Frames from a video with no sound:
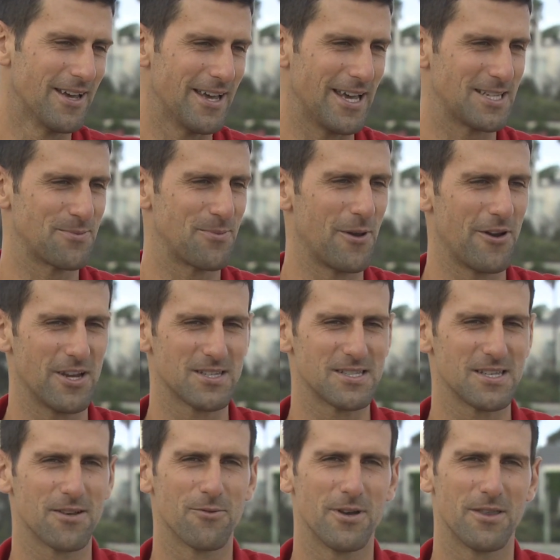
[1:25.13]

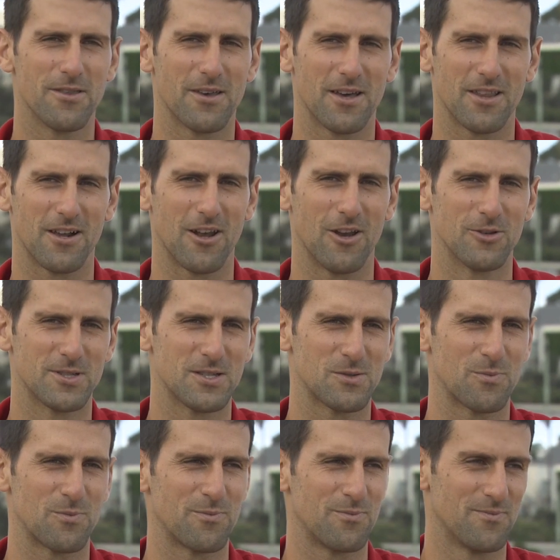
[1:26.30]
experiencing with the
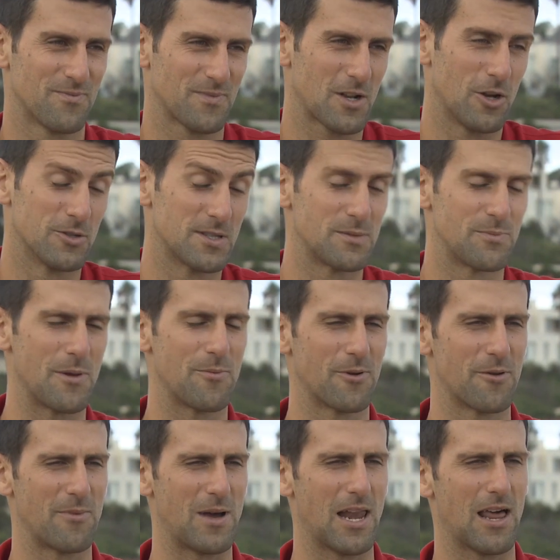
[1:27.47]
closest people
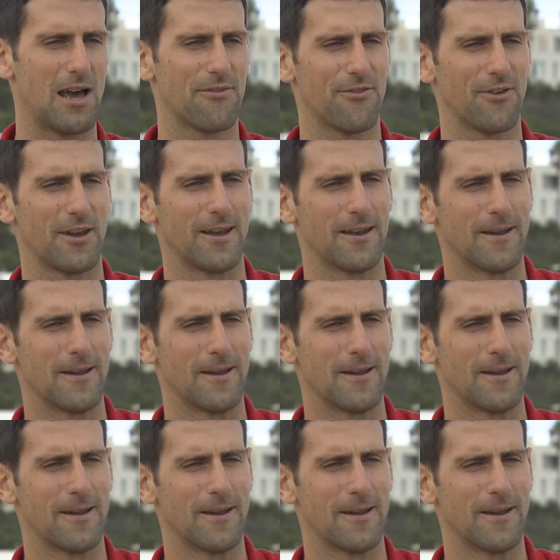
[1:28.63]
in my life, and